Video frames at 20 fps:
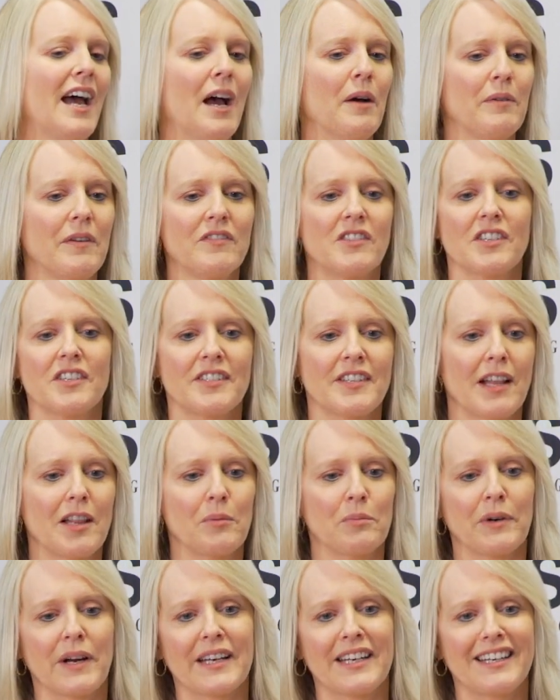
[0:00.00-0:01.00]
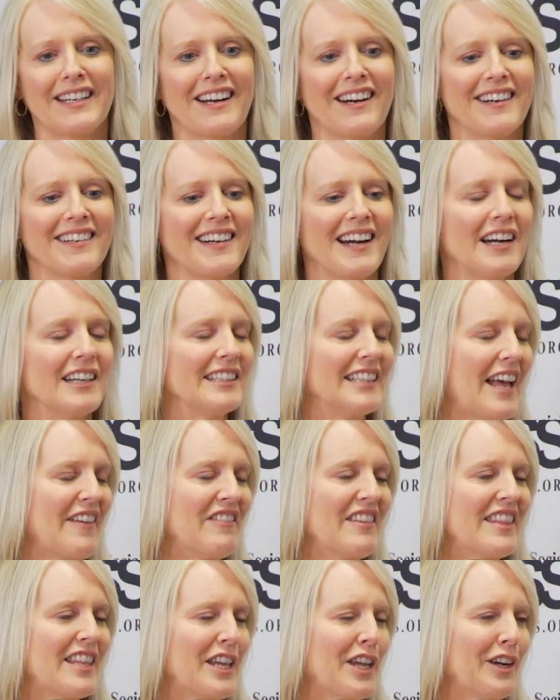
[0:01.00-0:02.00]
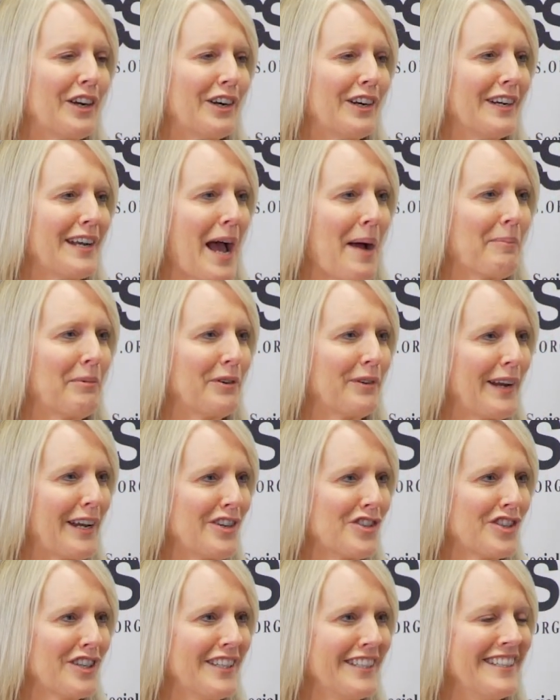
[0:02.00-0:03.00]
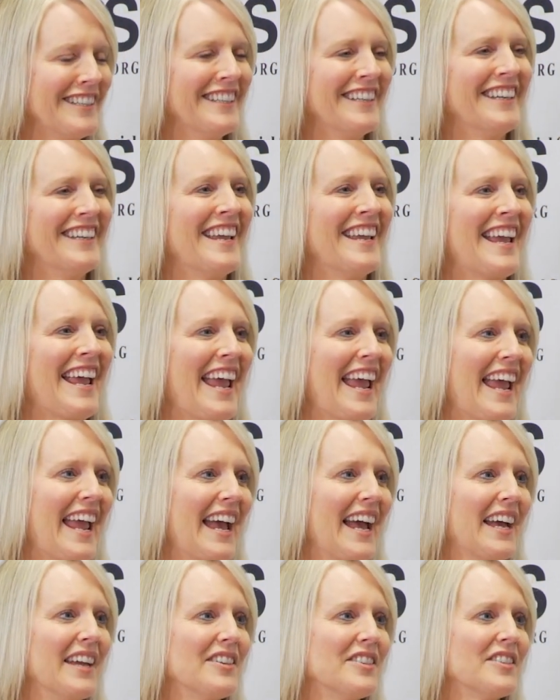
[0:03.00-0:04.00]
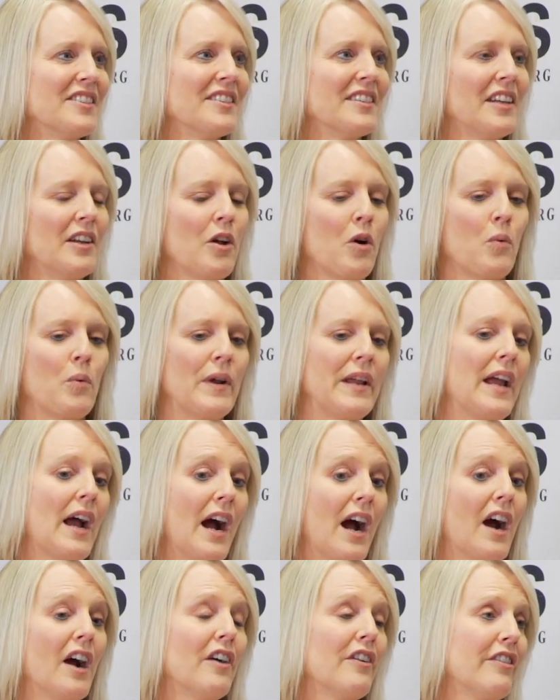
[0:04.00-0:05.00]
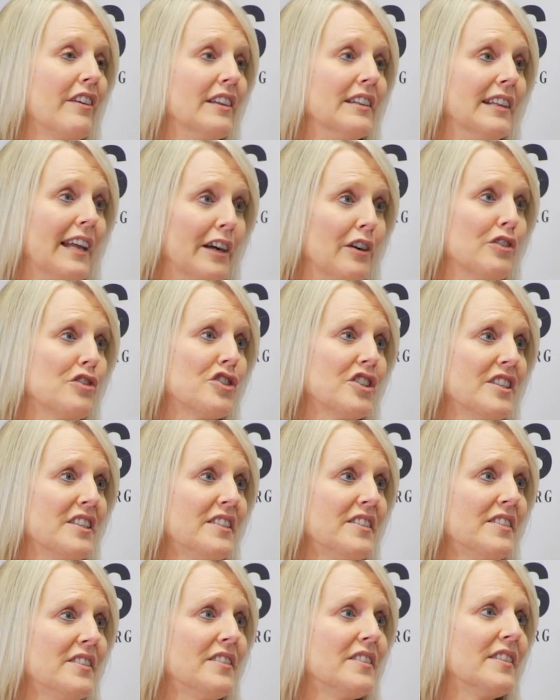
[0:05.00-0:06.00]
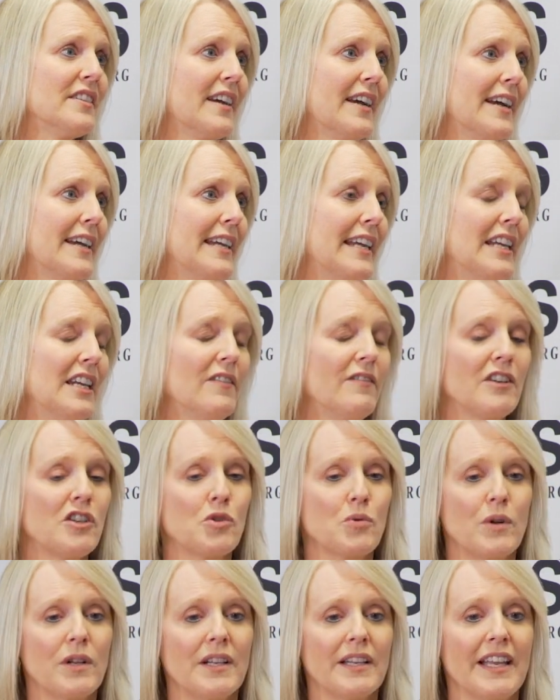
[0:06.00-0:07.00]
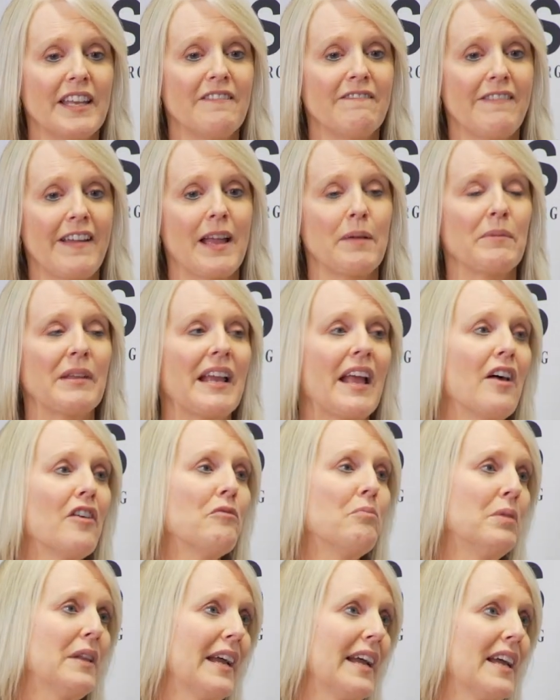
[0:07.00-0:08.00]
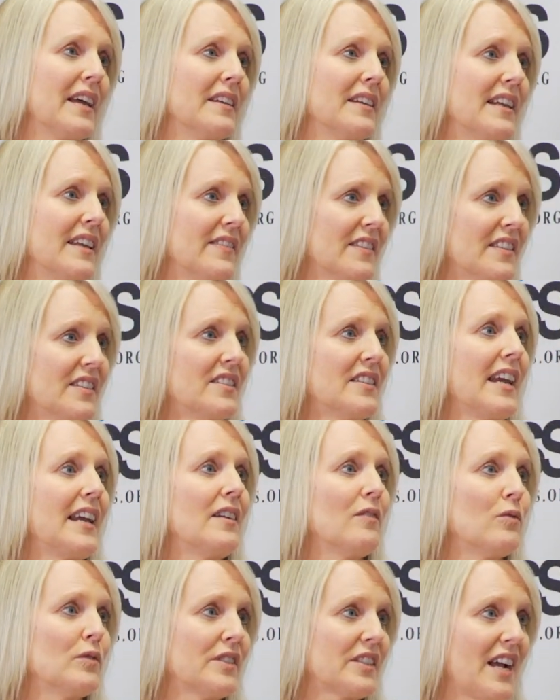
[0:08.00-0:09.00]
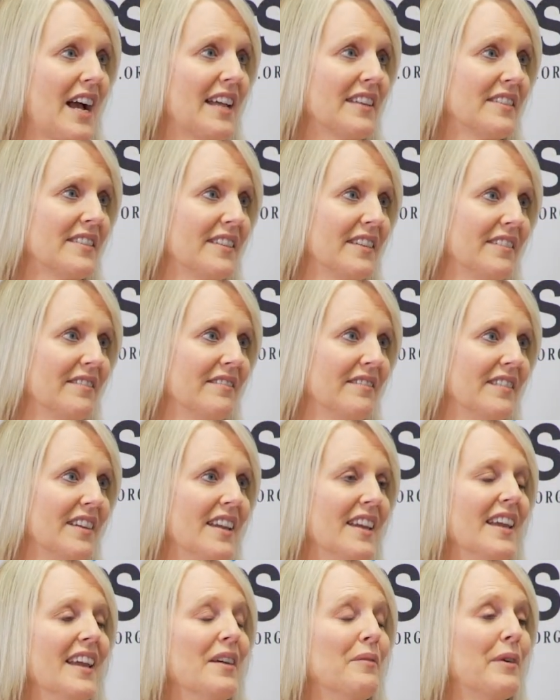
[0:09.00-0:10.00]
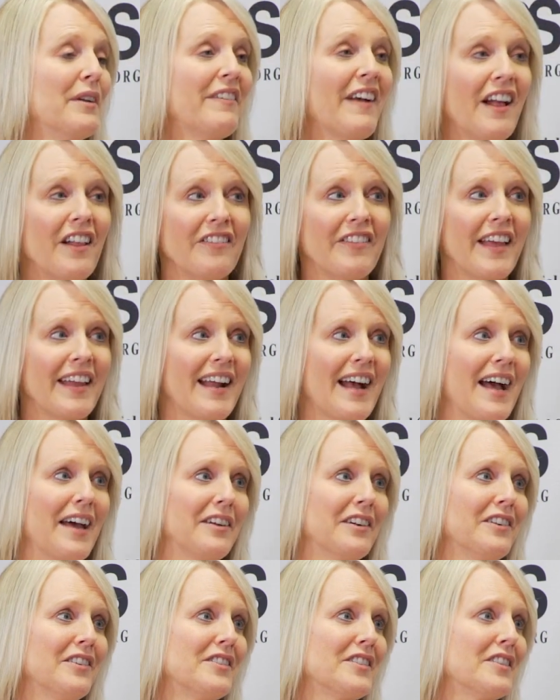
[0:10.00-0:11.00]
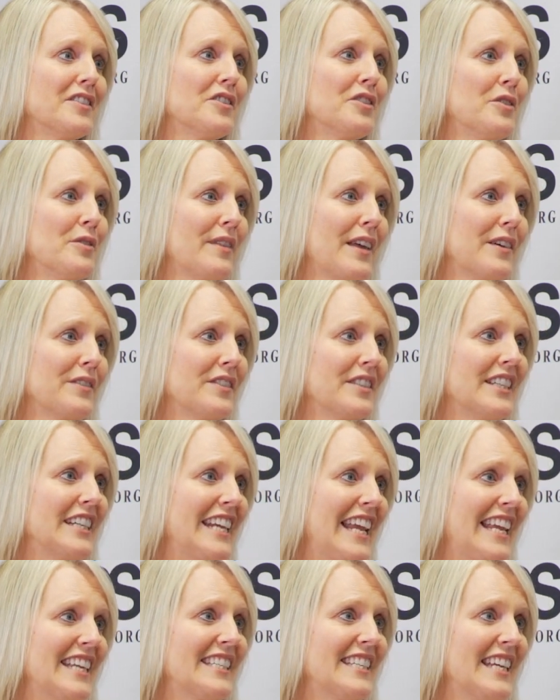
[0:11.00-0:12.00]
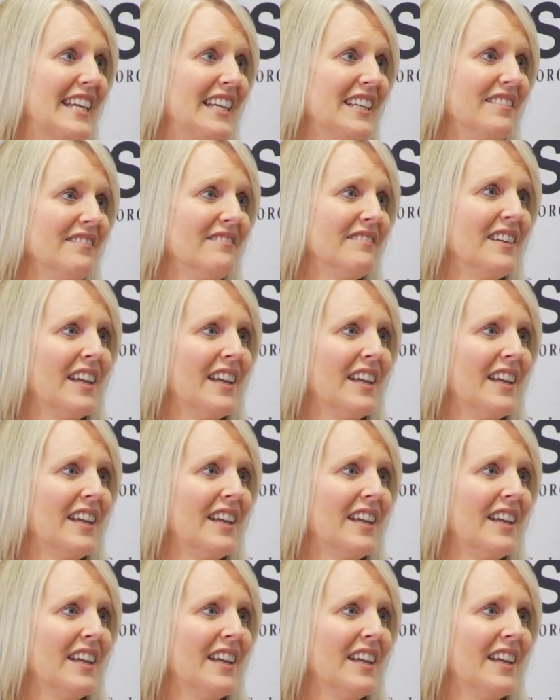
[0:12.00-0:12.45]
We've just celebrated our 11th year in operation. And, we are the largest individual and family health plan in the state of Wisconsin. We've held that honor since 2018,